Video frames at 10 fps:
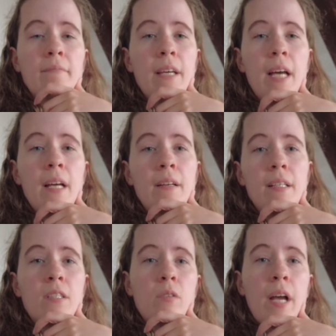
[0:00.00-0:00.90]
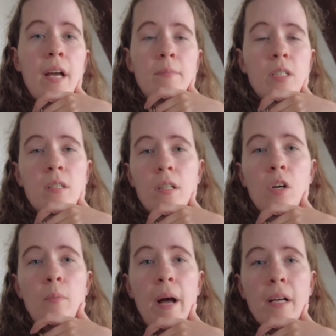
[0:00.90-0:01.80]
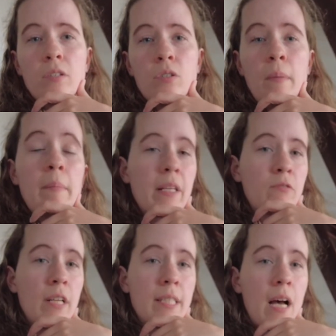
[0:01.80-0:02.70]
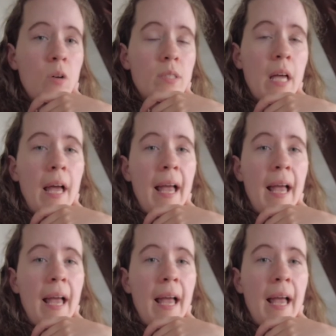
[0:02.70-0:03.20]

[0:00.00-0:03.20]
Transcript: nah, it's okay, I'm just gonna go back to my best friend's house.